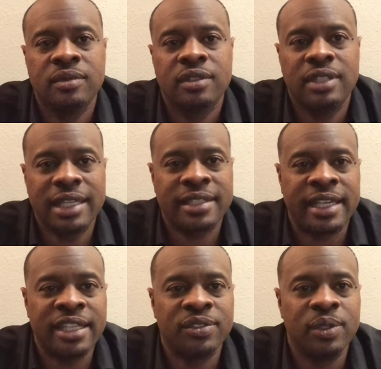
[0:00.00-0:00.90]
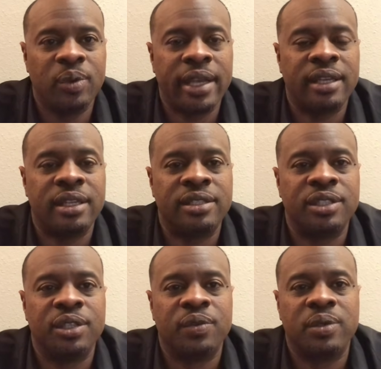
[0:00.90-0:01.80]
That's the entryway into
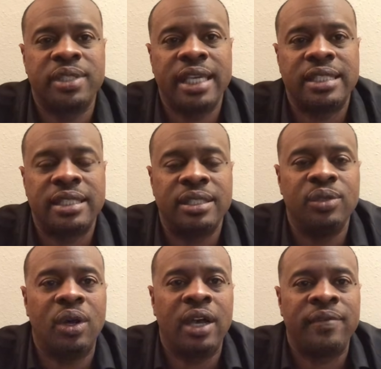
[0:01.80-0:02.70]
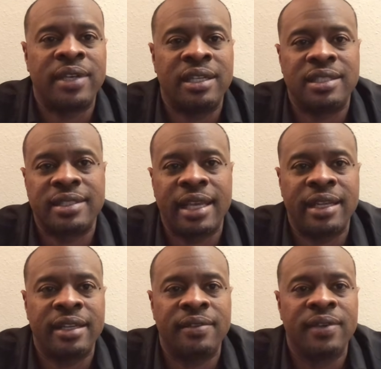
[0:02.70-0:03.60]
your rotation. You all have an
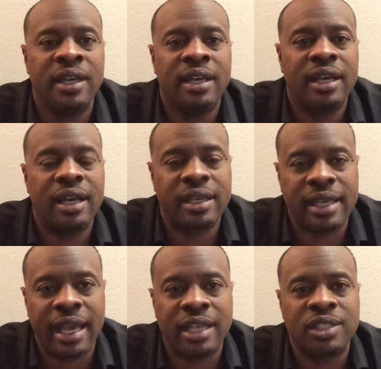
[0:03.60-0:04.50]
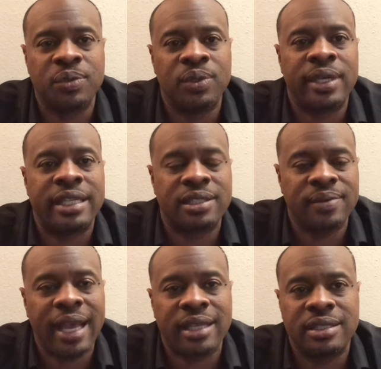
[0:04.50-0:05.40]
understanding of a casual
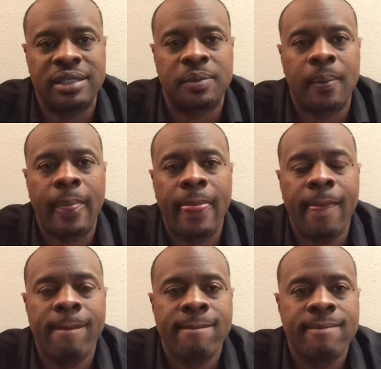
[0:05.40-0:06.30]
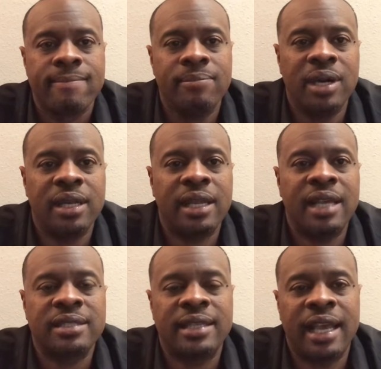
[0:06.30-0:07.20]
interaction. But
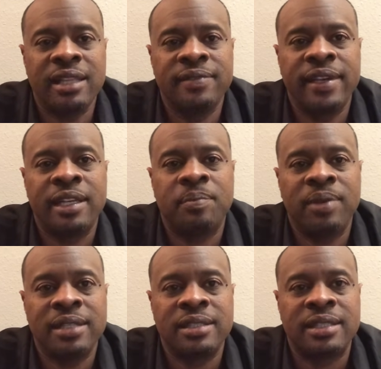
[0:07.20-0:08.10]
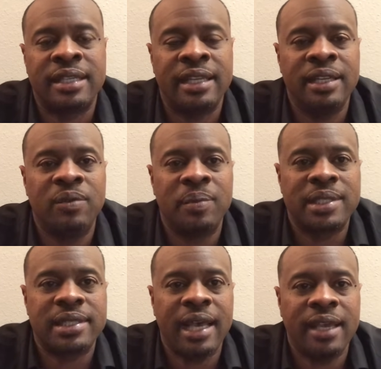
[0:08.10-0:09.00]
as an elevated presence in any
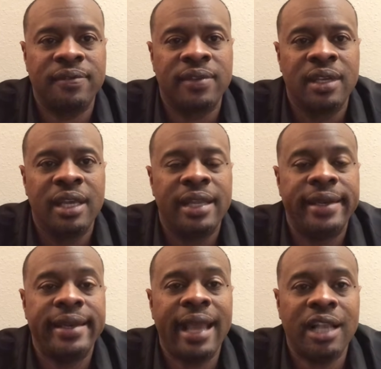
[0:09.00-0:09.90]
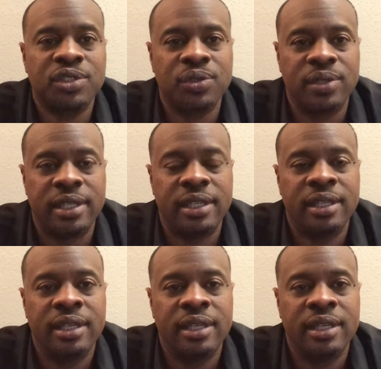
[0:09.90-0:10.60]
woman's life, naturally,